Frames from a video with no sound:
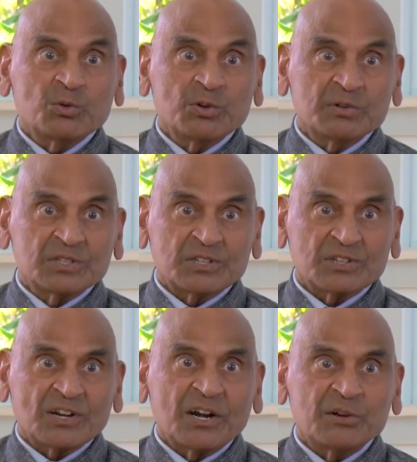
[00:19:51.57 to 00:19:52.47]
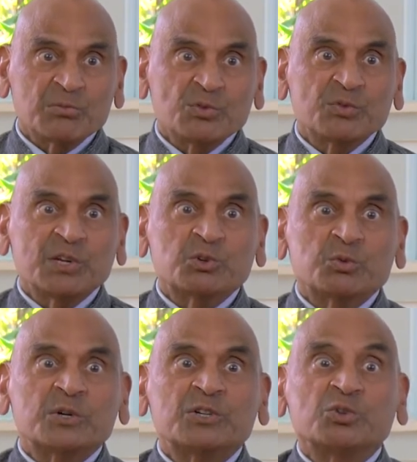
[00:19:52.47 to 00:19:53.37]
could start moving
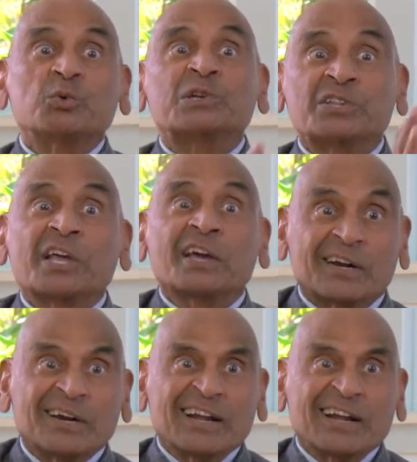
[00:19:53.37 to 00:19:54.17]
towards over there.